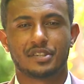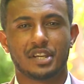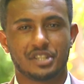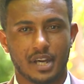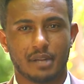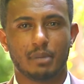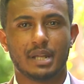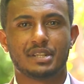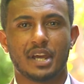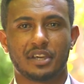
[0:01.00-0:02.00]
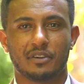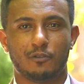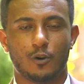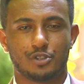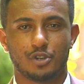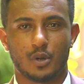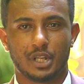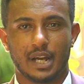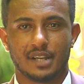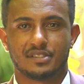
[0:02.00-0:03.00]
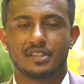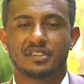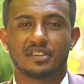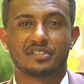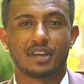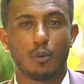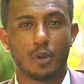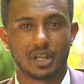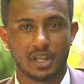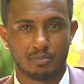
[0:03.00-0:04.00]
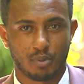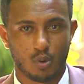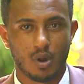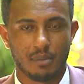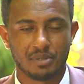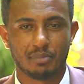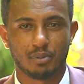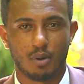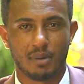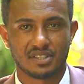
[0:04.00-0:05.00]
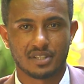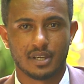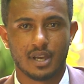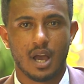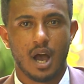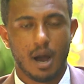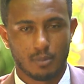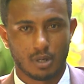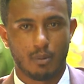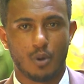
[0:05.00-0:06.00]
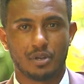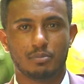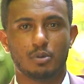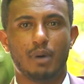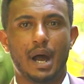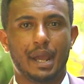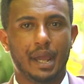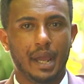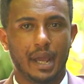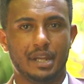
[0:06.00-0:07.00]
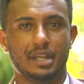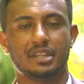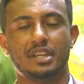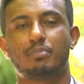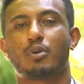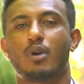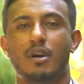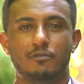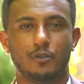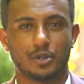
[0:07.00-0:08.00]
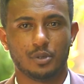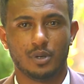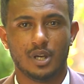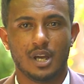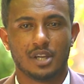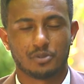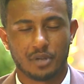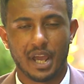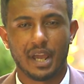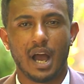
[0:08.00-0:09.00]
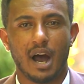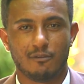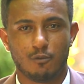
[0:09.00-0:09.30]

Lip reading: and gentlemen, thank you for joining us. This is our weekly program, Diplomacy. I'm looking on the mobile heading the program for you. Today, I have